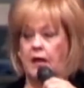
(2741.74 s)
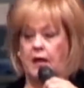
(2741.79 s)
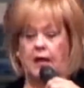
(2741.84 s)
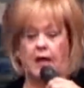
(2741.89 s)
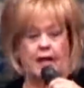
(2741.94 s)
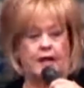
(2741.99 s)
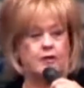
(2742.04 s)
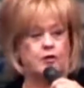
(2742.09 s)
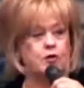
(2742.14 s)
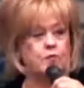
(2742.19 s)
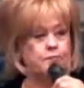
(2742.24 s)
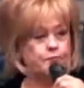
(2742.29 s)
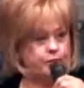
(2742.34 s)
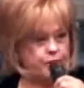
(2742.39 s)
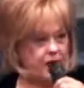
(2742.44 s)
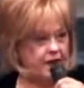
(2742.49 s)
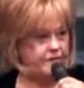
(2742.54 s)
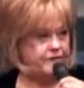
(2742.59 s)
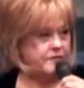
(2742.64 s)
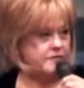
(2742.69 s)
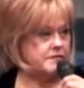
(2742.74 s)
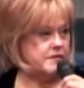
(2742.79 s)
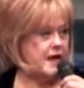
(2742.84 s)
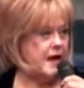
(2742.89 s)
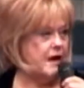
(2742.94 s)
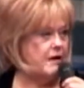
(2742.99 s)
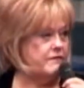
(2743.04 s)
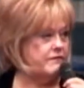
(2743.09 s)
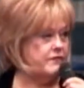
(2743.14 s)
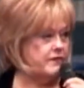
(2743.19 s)
and you prophesy
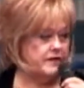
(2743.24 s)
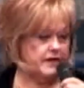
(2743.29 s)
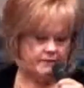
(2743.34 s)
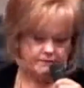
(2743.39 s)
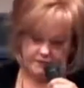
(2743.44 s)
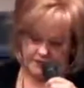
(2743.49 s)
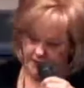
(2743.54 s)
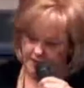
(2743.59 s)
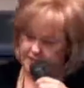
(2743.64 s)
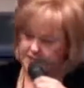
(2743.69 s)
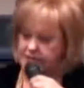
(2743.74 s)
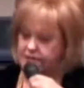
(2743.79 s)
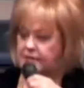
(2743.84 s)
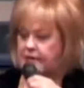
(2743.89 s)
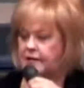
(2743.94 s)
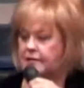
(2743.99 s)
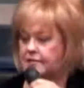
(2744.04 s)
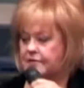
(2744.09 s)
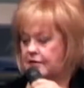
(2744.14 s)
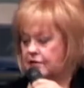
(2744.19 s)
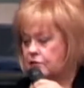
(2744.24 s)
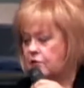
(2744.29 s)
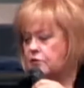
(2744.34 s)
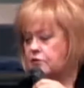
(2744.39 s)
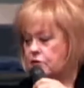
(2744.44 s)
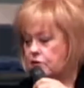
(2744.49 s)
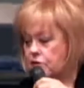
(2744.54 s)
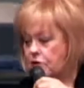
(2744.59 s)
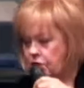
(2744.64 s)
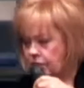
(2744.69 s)
over them. Thus saith the Lord,
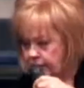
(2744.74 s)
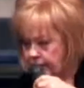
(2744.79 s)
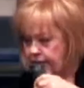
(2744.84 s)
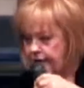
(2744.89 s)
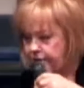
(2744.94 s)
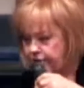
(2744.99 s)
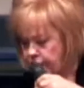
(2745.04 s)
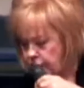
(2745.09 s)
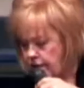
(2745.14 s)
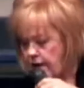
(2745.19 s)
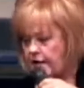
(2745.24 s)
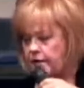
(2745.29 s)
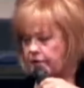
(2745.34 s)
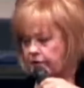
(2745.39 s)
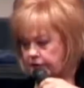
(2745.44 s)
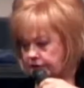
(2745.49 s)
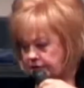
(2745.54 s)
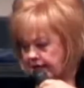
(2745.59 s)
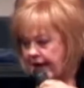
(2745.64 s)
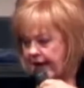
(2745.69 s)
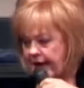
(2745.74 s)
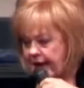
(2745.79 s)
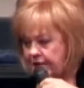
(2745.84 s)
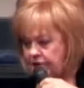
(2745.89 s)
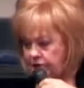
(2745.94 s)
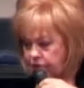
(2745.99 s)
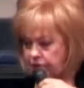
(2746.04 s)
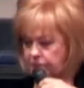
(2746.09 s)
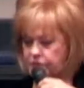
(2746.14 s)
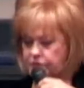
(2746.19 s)
you're going to live, you're not going to die,
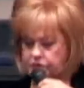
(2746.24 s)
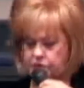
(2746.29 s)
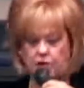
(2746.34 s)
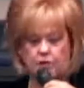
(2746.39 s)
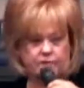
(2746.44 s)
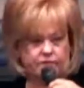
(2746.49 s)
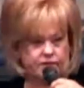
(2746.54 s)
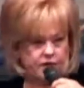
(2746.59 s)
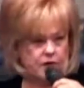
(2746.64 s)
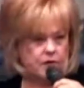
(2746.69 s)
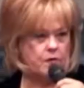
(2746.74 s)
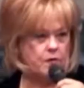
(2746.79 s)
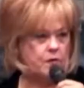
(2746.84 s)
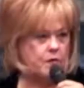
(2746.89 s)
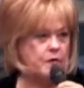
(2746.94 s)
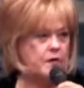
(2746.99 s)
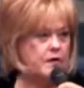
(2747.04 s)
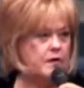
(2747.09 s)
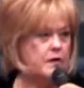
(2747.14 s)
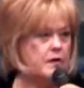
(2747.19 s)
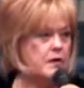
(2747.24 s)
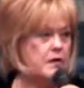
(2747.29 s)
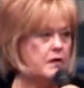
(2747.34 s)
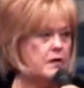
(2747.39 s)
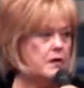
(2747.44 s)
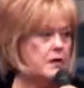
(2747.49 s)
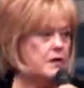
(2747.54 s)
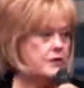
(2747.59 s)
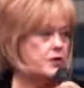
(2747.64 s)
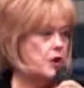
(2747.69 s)
you're going to serve the Lord.
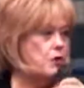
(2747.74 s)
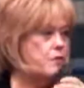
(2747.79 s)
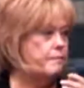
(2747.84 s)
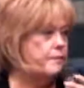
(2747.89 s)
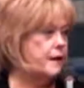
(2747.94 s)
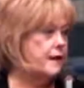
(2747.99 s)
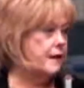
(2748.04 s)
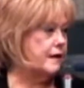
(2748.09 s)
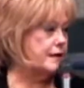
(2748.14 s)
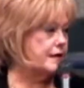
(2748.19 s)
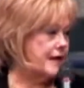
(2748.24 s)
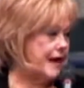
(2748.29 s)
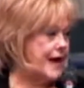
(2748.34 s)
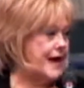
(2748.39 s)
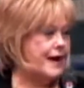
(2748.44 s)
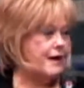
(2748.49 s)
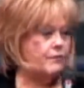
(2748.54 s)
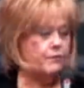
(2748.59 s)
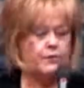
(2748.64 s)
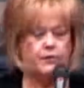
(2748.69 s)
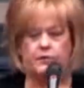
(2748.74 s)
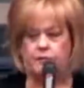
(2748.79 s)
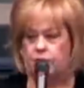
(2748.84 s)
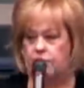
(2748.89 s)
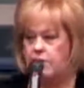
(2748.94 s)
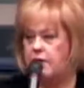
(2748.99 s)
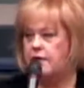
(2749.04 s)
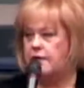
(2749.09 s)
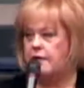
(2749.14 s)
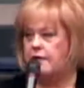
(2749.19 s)
Don't be a coward and
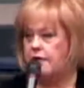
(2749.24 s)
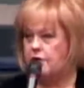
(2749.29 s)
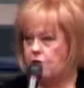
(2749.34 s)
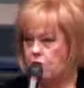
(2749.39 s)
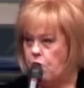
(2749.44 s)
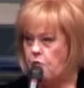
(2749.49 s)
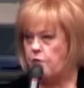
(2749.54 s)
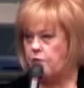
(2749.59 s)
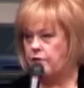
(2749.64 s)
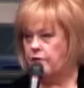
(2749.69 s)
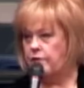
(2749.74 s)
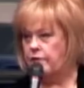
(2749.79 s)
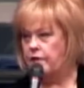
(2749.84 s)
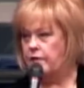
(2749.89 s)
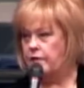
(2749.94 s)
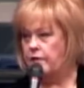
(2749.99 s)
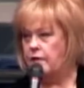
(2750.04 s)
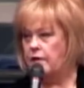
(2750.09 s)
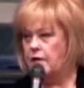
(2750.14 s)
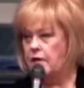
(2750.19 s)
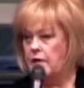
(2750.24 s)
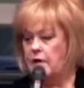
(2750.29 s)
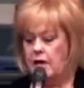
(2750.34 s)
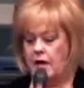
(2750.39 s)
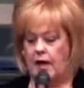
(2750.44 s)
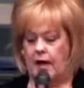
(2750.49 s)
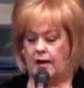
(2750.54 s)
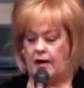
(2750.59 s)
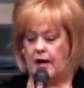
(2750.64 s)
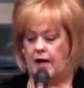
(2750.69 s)
run in the corner
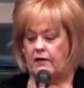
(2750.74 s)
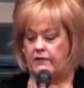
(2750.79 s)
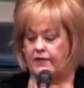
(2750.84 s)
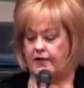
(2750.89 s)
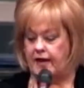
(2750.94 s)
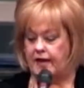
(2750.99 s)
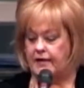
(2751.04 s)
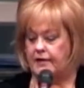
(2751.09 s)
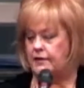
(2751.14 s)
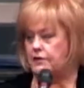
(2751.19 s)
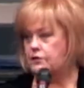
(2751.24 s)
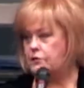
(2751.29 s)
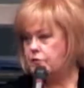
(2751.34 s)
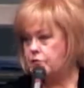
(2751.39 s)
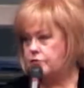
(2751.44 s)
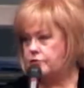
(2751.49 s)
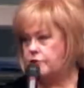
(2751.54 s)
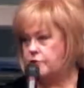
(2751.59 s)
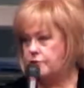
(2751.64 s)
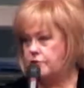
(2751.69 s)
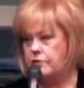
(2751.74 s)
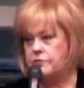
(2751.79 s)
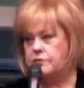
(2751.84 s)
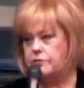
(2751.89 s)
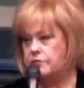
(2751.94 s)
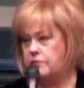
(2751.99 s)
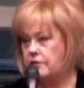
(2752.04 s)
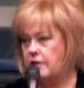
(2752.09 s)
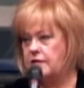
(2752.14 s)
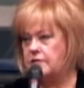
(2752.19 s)
and all that little hoochie
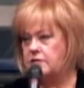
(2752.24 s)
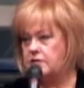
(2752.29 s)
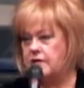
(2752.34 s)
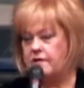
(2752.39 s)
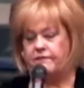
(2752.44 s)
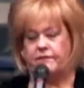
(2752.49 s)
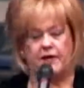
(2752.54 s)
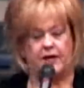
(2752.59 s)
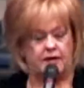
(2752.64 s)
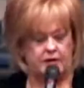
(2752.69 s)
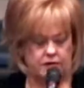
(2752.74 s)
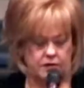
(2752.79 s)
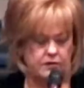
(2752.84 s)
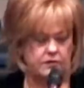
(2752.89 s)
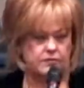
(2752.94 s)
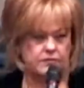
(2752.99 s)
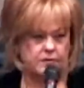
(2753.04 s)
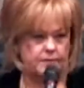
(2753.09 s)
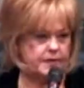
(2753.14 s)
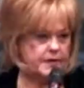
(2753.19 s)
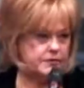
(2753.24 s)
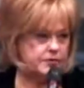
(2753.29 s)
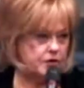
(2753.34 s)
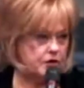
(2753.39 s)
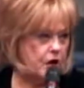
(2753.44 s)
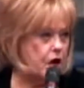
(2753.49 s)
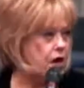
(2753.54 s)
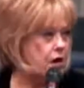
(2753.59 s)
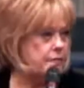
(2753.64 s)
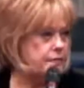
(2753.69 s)
coochie they stuff they do is a bunch of
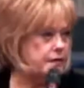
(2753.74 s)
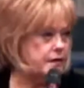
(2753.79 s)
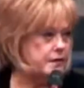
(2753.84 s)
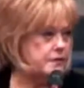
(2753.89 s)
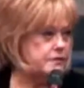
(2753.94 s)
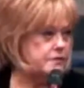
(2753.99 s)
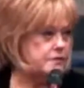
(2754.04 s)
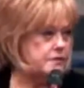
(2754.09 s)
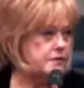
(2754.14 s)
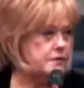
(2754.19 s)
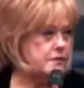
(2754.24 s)
garbage.